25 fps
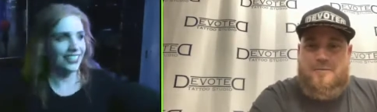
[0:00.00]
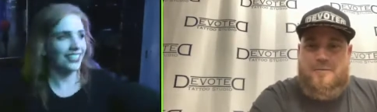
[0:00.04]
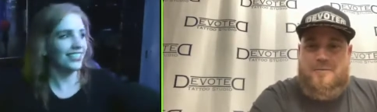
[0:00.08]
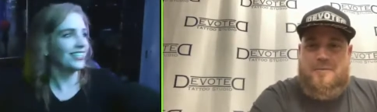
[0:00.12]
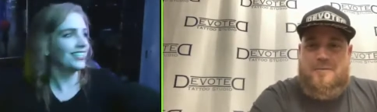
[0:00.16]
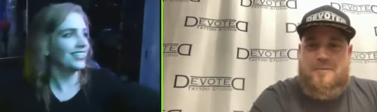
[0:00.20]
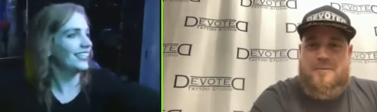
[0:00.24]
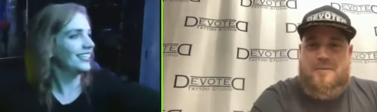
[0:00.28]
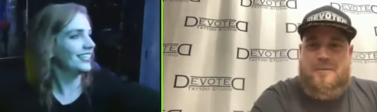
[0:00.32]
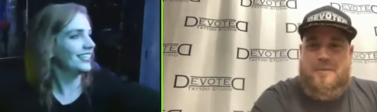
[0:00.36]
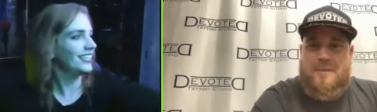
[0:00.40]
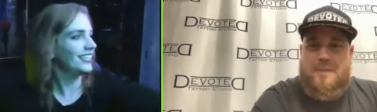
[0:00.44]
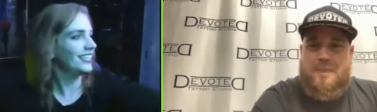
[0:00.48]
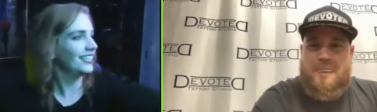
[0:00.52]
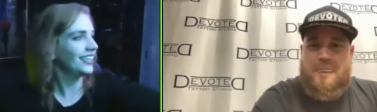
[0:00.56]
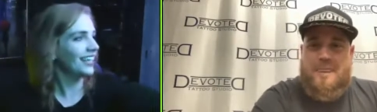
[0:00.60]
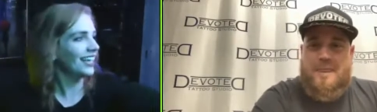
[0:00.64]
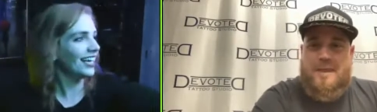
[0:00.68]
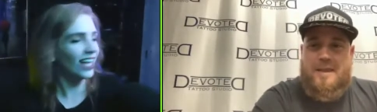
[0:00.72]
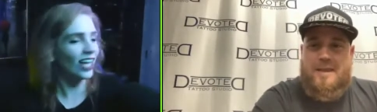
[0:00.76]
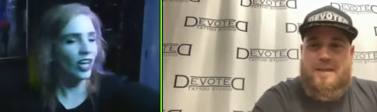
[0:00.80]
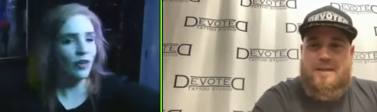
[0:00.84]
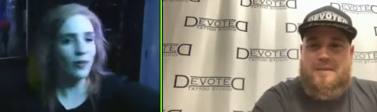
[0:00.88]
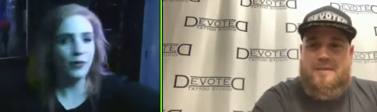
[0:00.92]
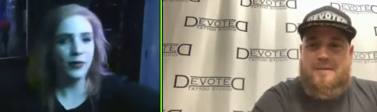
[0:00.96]
Speaker 1: Yeah, I
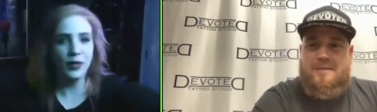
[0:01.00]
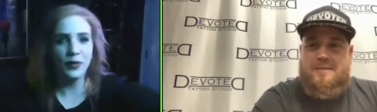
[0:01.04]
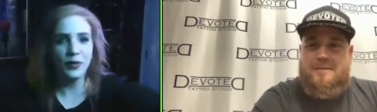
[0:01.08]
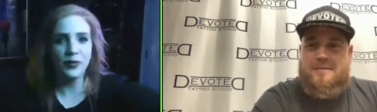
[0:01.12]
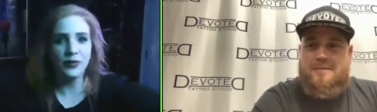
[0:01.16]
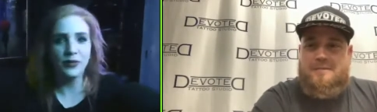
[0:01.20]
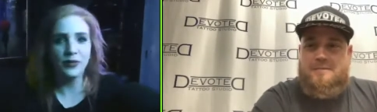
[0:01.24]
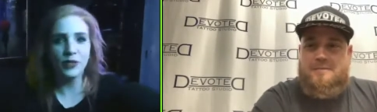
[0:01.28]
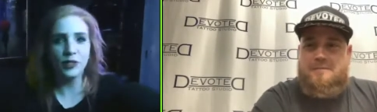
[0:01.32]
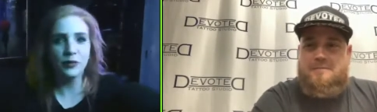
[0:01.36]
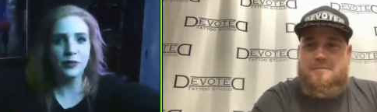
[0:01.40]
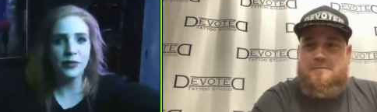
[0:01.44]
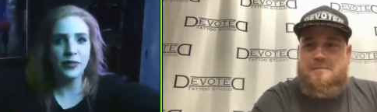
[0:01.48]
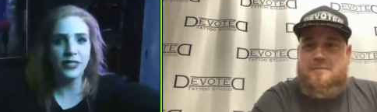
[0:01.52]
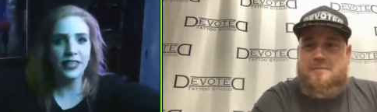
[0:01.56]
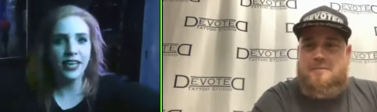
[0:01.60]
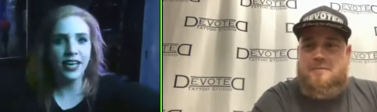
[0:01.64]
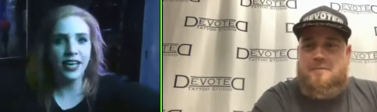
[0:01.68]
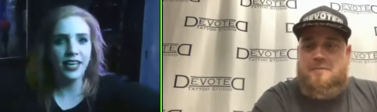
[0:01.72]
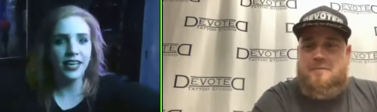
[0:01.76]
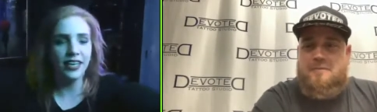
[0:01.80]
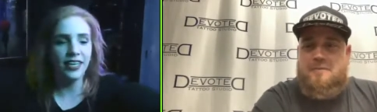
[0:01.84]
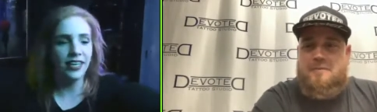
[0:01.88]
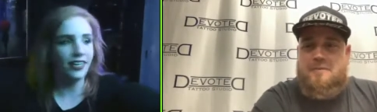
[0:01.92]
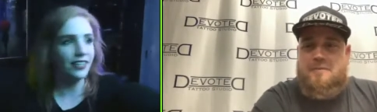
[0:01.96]
mean, we've just been kind
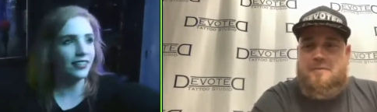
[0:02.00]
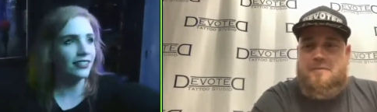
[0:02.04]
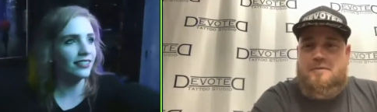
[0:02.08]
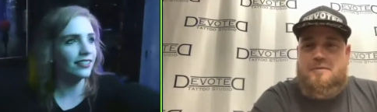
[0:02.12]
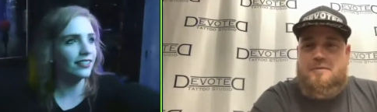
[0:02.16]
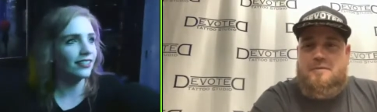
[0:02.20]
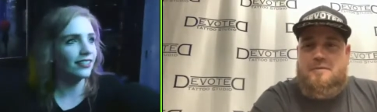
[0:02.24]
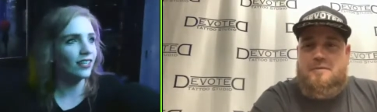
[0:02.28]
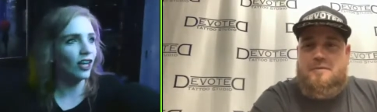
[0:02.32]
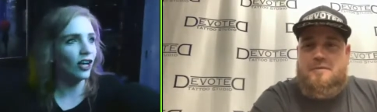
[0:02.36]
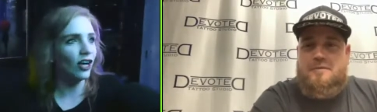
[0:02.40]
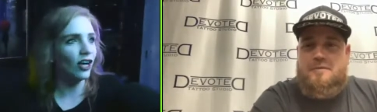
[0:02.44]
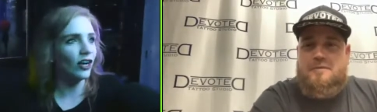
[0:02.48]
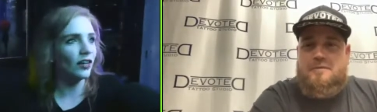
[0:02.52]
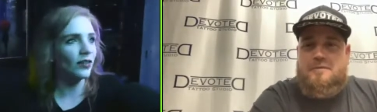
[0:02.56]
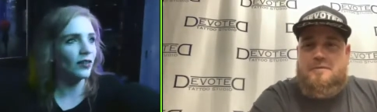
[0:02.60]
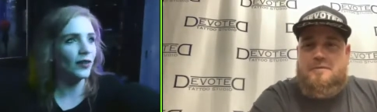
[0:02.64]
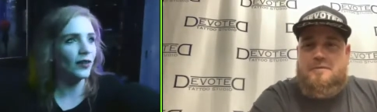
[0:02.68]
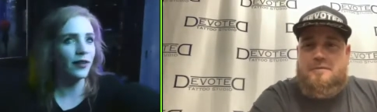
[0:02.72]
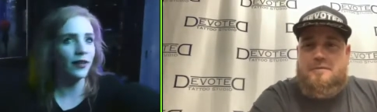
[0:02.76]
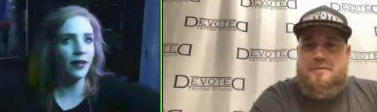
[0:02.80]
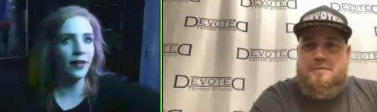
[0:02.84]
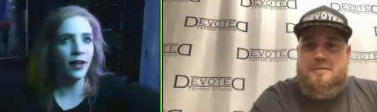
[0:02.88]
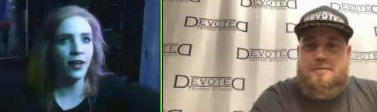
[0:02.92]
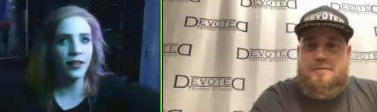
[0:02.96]
of on the
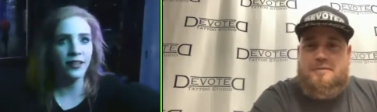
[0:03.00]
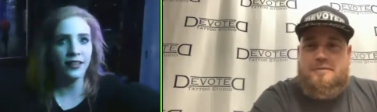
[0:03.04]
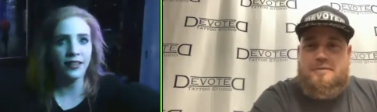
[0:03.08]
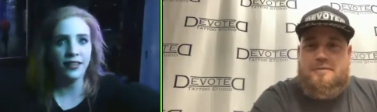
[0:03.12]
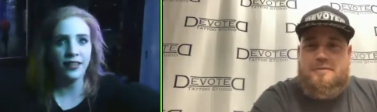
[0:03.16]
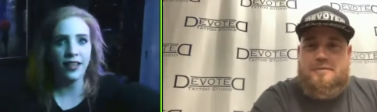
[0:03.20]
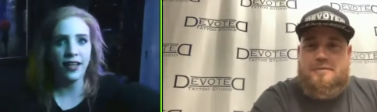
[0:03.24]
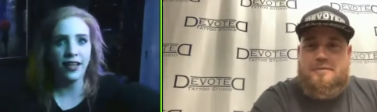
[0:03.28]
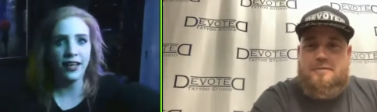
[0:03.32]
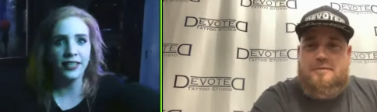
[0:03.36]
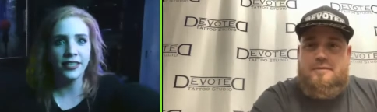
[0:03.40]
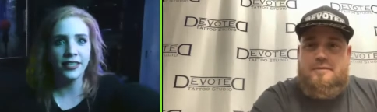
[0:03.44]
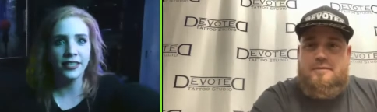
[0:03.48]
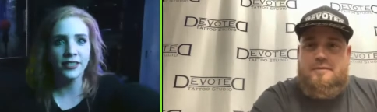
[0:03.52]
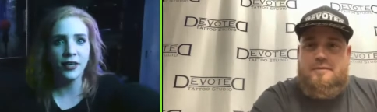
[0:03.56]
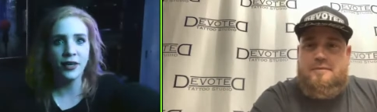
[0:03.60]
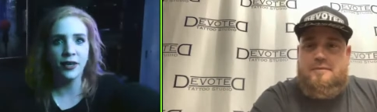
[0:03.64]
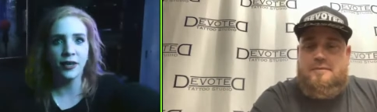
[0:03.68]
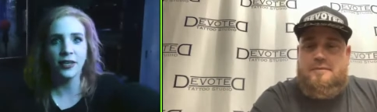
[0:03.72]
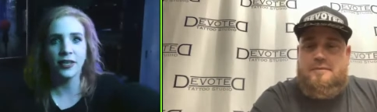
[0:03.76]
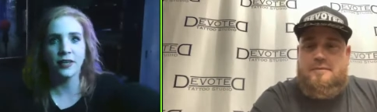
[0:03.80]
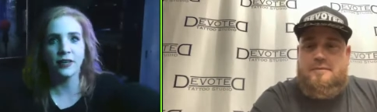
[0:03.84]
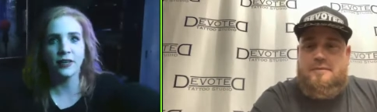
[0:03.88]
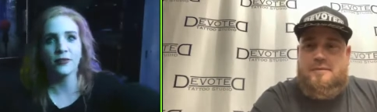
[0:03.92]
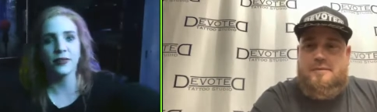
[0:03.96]
on the line talking
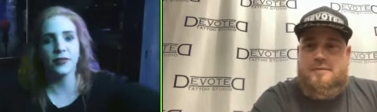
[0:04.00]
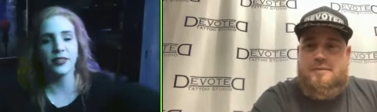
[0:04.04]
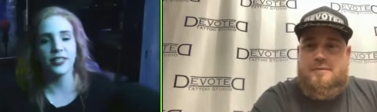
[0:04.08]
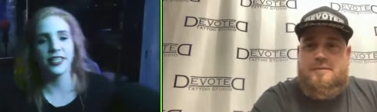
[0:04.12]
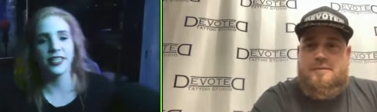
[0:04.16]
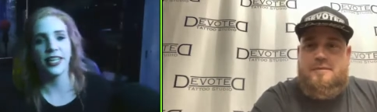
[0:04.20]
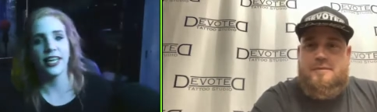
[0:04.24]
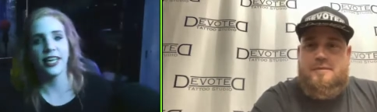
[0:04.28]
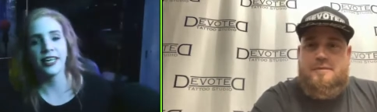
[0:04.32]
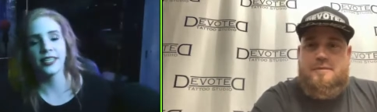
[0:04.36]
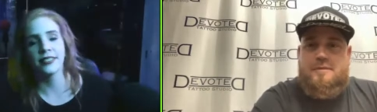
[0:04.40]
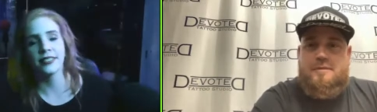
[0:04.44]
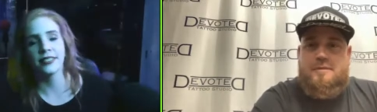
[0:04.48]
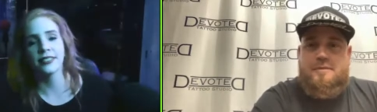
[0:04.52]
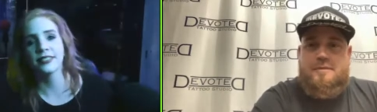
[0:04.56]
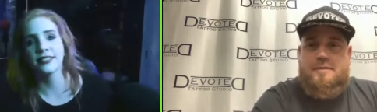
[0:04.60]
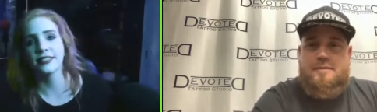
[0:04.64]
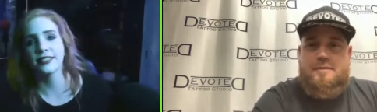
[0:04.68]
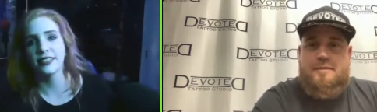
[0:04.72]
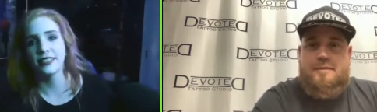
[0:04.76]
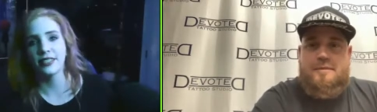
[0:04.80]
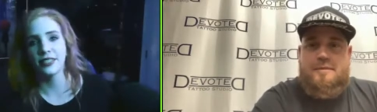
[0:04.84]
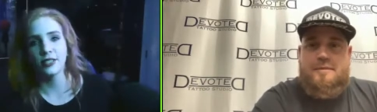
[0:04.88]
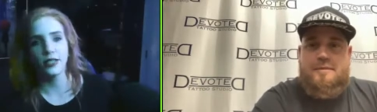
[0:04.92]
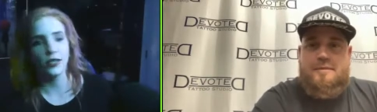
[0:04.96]
for the last you
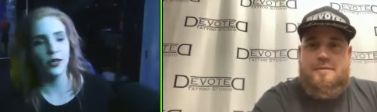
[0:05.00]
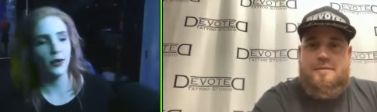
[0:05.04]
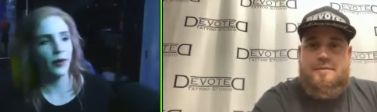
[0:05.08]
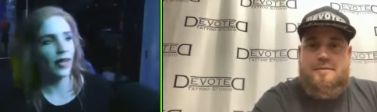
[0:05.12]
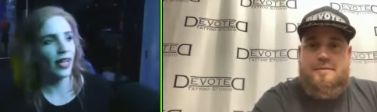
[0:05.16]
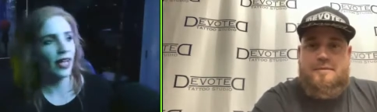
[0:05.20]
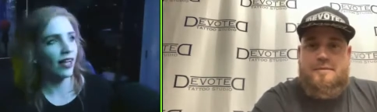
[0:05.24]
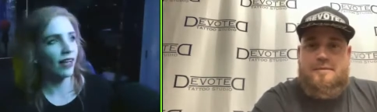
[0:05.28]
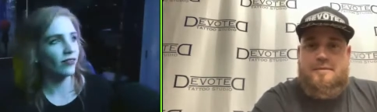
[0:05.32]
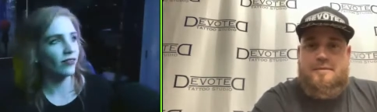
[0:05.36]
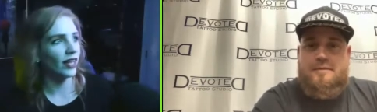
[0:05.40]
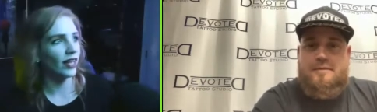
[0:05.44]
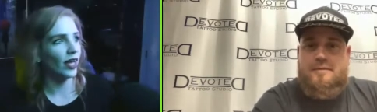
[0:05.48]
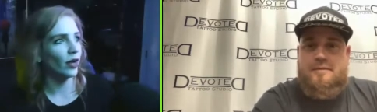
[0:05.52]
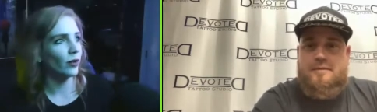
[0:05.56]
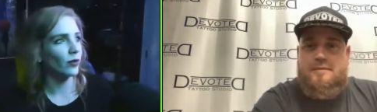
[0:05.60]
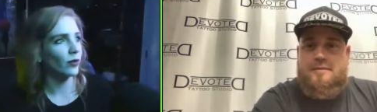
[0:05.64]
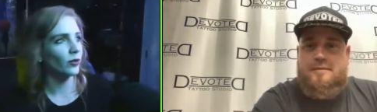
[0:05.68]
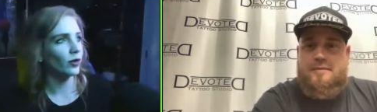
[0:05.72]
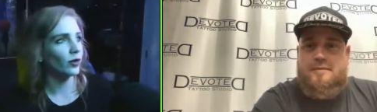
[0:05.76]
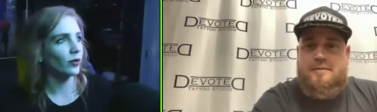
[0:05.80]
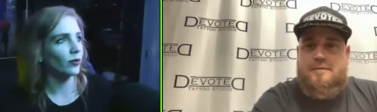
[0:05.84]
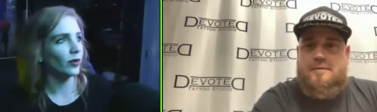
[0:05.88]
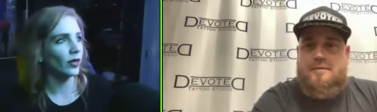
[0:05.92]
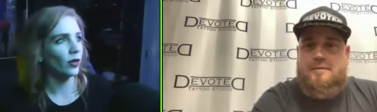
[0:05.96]
know half hour
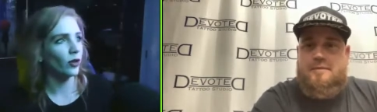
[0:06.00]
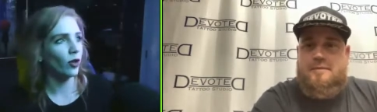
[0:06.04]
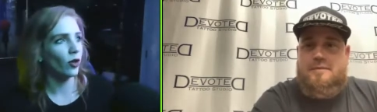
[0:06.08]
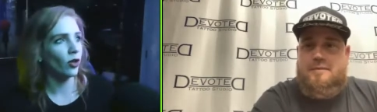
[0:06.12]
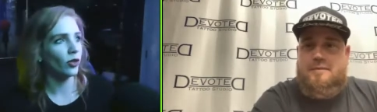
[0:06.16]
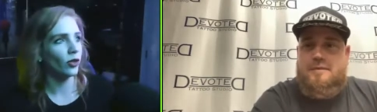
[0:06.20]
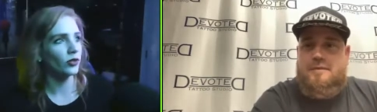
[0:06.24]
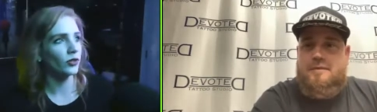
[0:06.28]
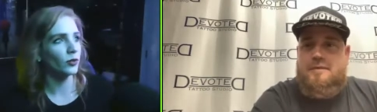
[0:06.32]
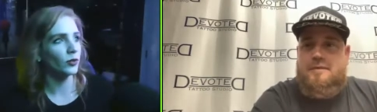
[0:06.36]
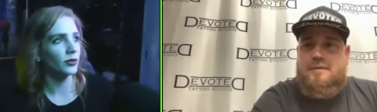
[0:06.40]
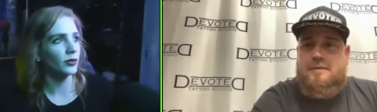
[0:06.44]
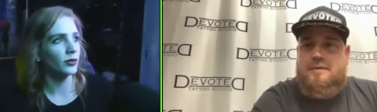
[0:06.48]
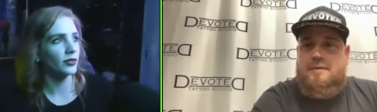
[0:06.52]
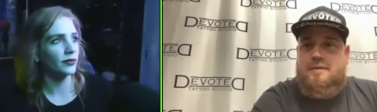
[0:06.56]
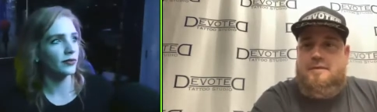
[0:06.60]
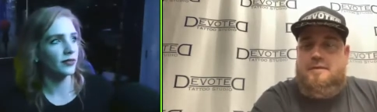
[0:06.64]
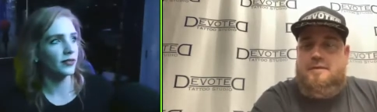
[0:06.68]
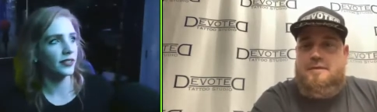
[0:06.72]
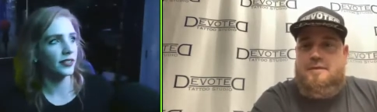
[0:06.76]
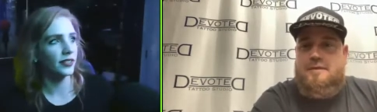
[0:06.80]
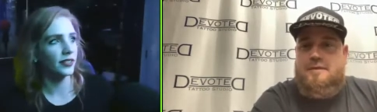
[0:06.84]
about all sorts of stuff,